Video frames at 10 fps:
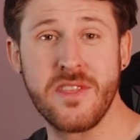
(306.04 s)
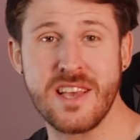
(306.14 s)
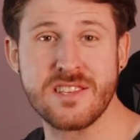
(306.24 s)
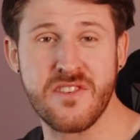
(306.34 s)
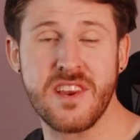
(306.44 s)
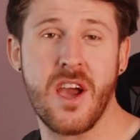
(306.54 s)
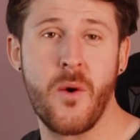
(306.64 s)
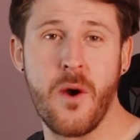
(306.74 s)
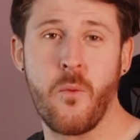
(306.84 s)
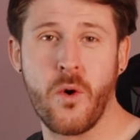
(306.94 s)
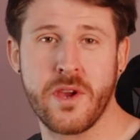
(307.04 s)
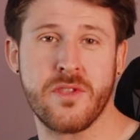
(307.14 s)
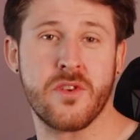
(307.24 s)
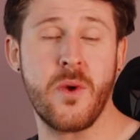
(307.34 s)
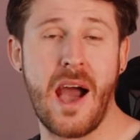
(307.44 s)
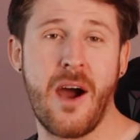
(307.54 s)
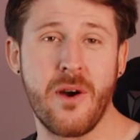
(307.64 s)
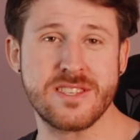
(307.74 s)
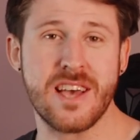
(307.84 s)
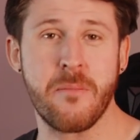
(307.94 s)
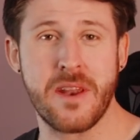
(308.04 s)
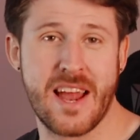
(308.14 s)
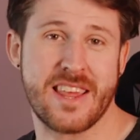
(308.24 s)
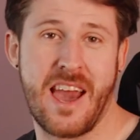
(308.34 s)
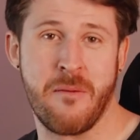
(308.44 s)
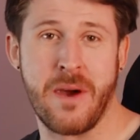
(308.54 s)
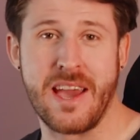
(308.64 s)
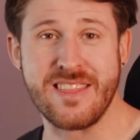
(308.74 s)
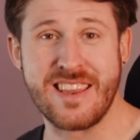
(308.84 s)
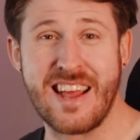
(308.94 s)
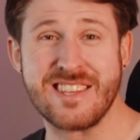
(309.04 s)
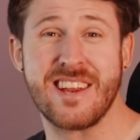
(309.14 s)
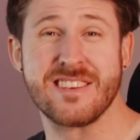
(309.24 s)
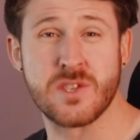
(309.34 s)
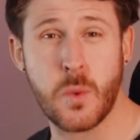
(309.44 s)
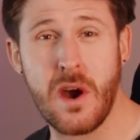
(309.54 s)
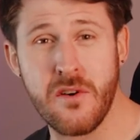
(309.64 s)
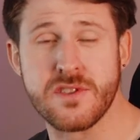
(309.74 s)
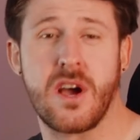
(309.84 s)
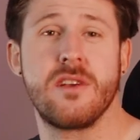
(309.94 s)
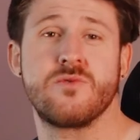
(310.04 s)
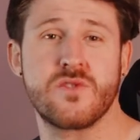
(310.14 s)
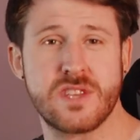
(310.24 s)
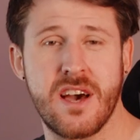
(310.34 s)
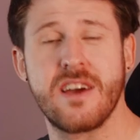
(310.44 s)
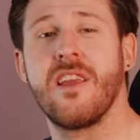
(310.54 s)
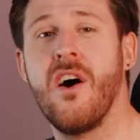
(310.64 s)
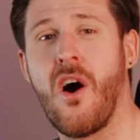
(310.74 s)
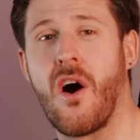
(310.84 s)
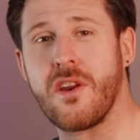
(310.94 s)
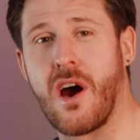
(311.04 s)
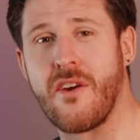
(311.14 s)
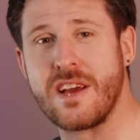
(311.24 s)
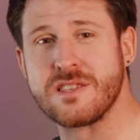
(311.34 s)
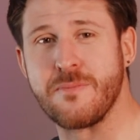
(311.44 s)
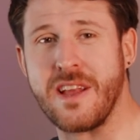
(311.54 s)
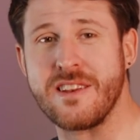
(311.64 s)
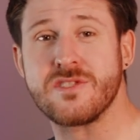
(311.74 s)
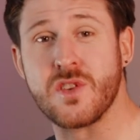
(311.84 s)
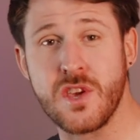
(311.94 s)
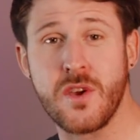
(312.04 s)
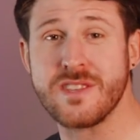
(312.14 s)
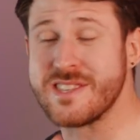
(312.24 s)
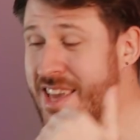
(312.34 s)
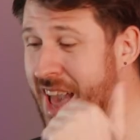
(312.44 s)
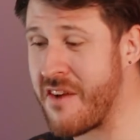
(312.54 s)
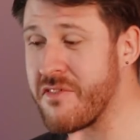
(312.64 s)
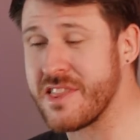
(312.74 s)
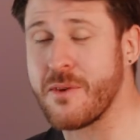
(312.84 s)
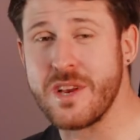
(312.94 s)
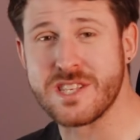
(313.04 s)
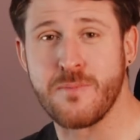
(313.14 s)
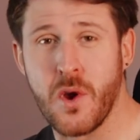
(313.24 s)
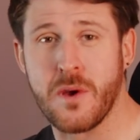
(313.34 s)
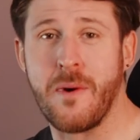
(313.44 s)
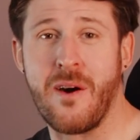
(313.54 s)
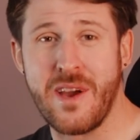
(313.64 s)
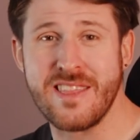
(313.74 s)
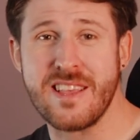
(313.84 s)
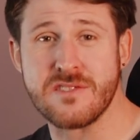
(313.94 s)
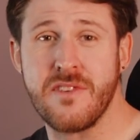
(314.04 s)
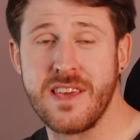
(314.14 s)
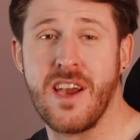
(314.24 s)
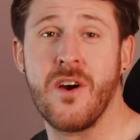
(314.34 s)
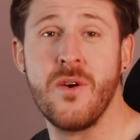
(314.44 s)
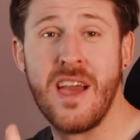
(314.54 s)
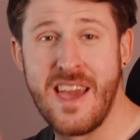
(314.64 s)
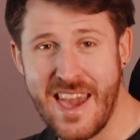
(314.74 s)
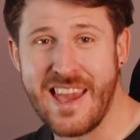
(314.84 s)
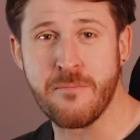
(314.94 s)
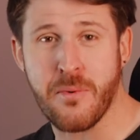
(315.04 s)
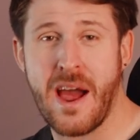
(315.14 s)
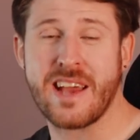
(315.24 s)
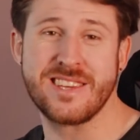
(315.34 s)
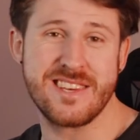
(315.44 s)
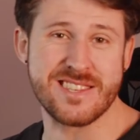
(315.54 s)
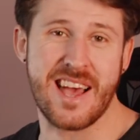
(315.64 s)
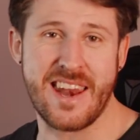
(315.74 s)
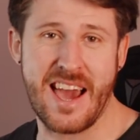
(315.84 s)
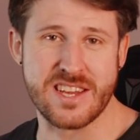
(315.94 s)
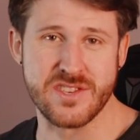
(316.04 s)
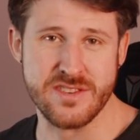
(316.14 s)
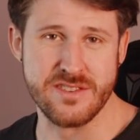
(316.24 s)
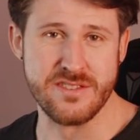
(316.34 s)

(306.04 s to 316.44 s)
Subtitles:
in this video, I walk you through how I set up an ad campaign that netted us 12 times return on our ad spend, so that you can see everything we spoke about in this video in practice and action.